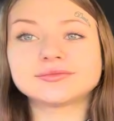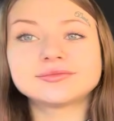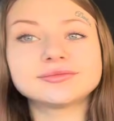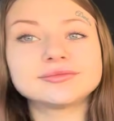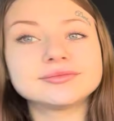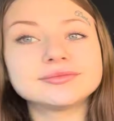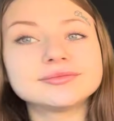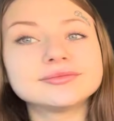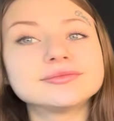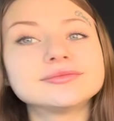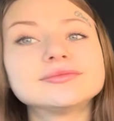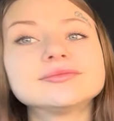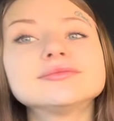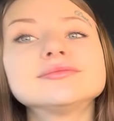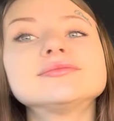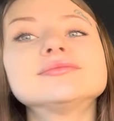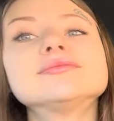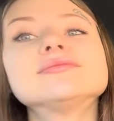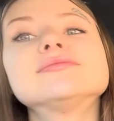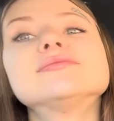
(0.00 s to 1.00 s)

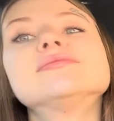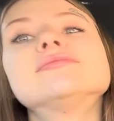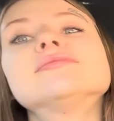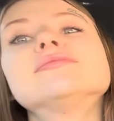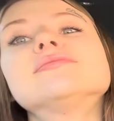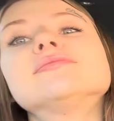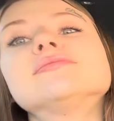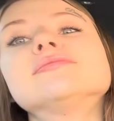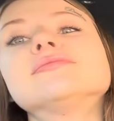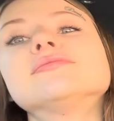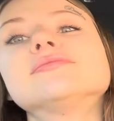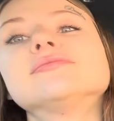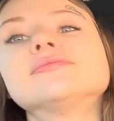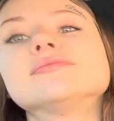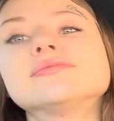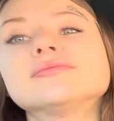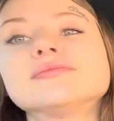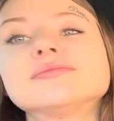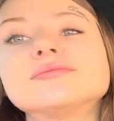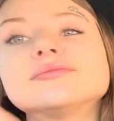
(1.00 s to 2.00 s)

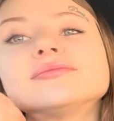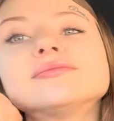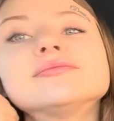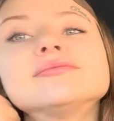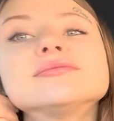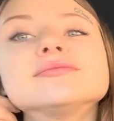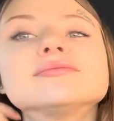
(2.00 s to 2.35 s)
This person isn't speaking.